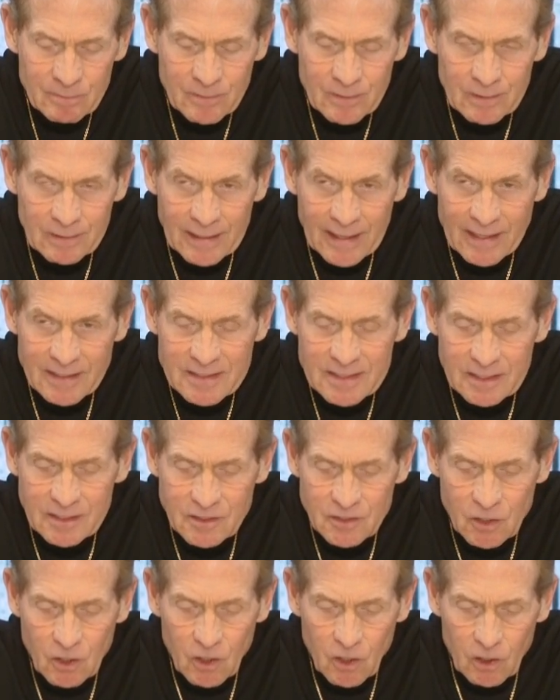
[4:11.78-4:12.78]
Last season,
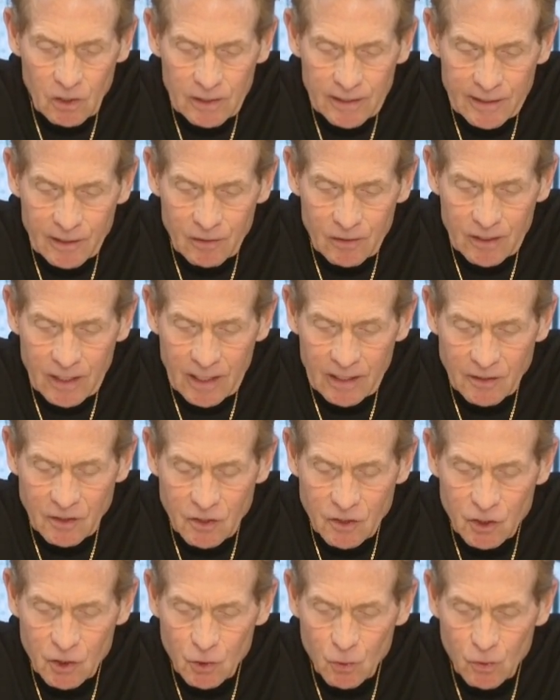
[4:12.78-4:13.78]
all Aaron had to
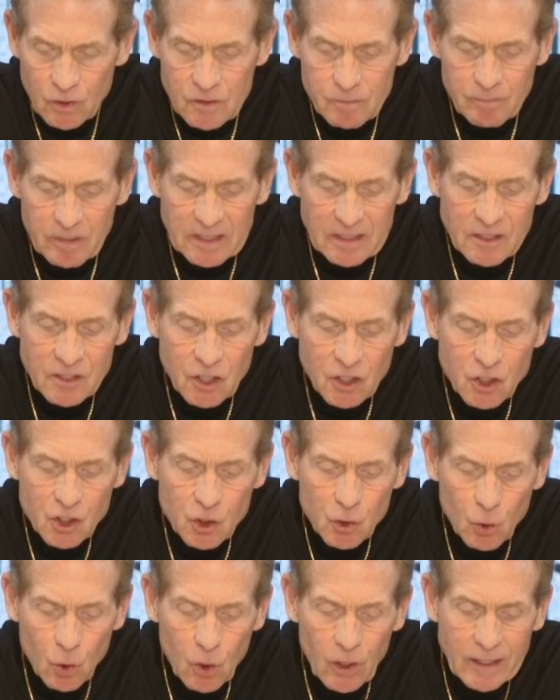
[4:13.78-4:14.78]
do was beat
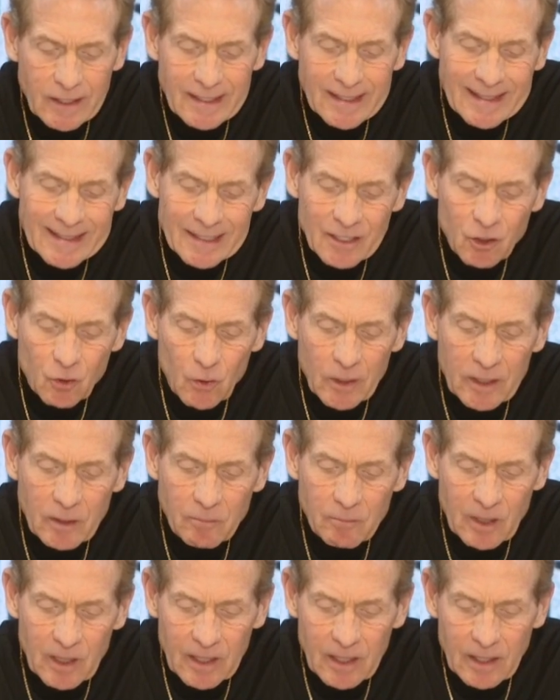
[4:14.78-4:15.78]
Detroit in Green
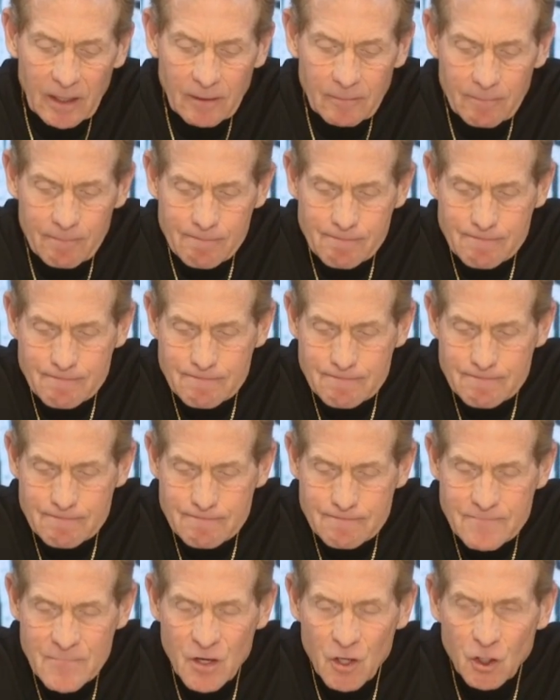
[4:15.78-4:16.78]
Bay.
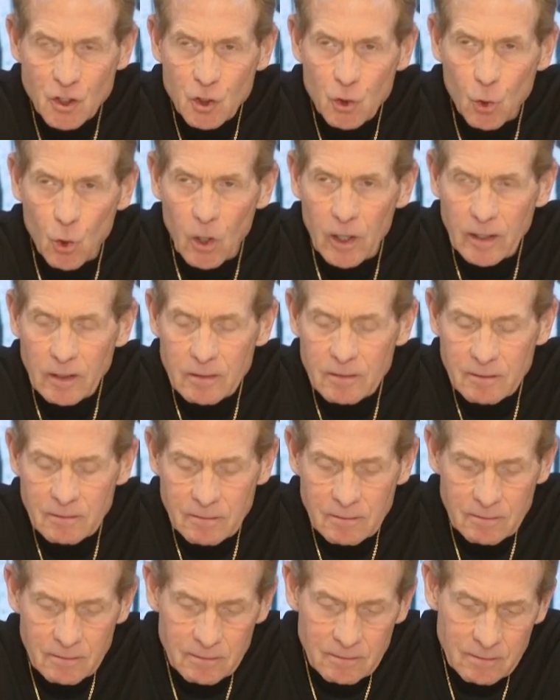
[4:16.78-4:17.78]
Detroit,
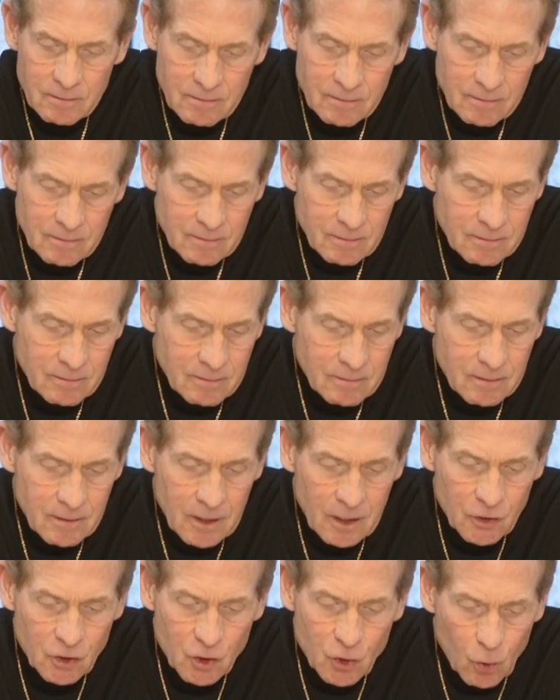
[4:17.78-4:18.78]
a
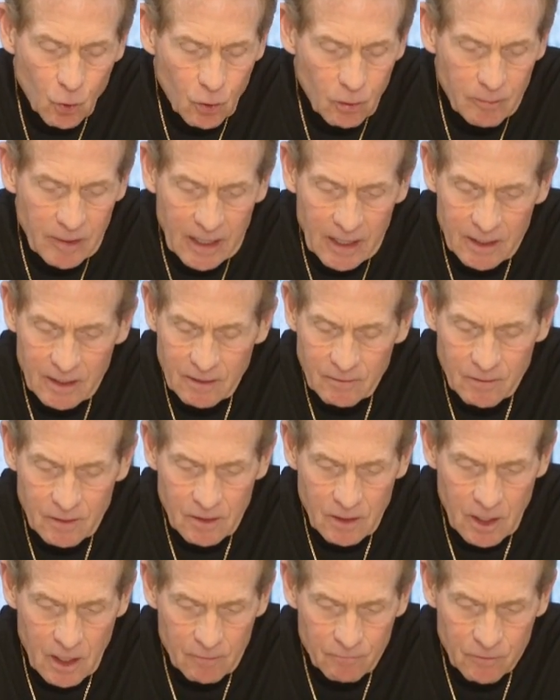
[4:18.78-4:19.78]
doormat in the
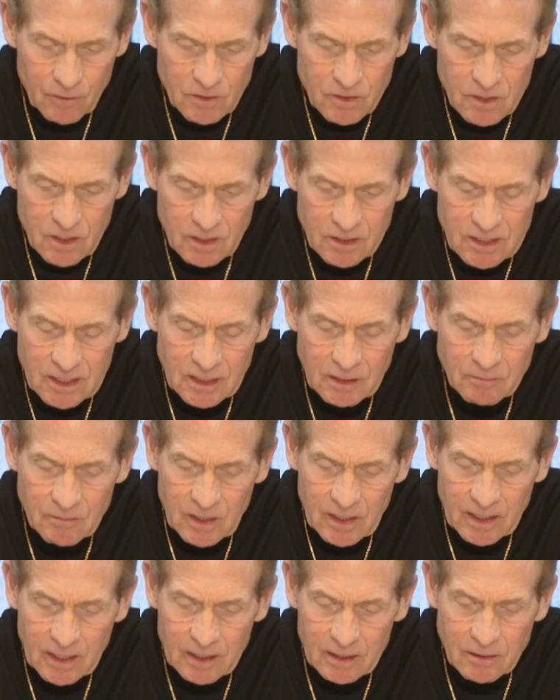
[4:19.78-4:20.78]
conference, a team
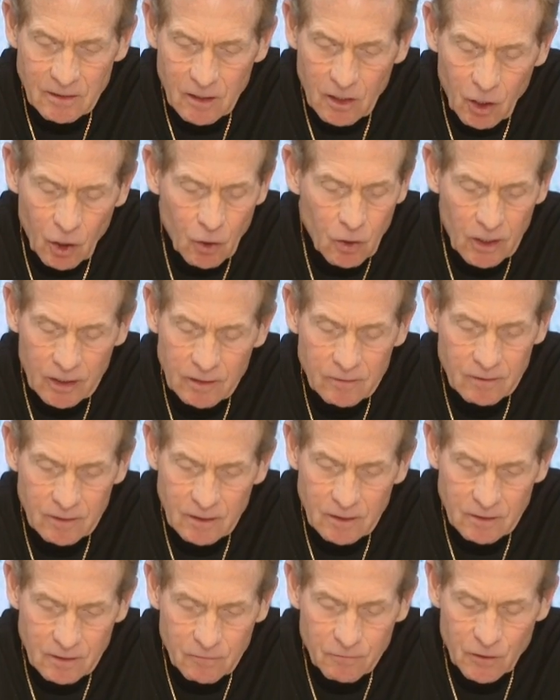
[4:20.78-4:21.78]
they had owned in the
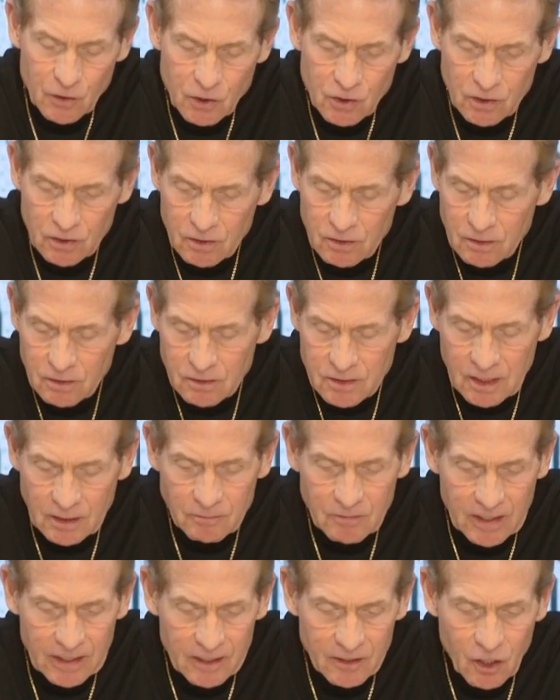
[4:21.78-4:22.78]
division, a team
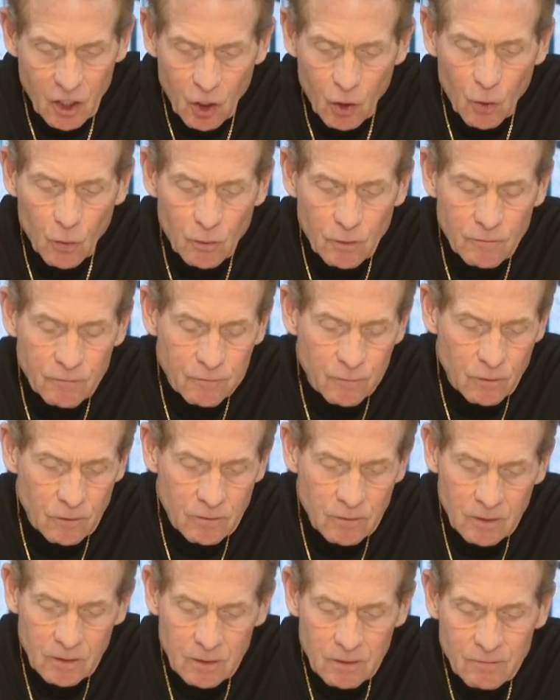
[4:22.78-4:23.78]
they had owned for
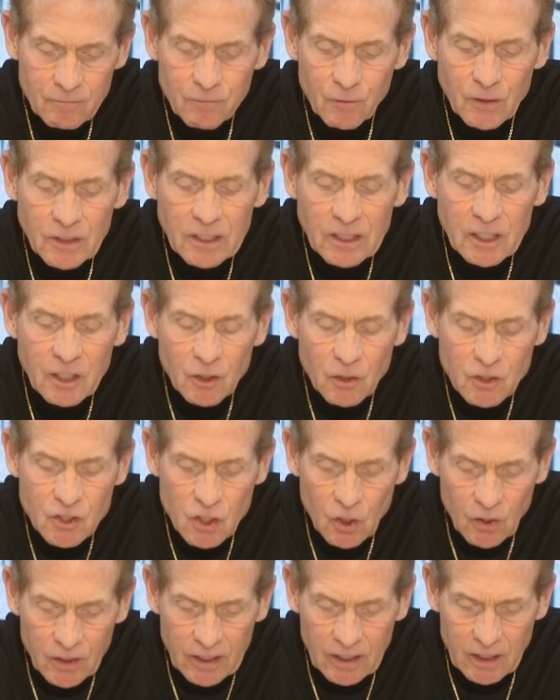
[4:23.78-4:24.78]
years
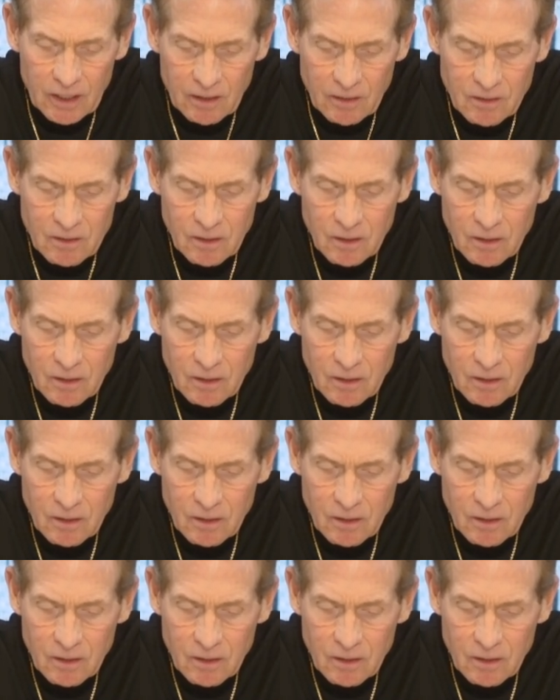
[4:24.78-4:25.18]
on end.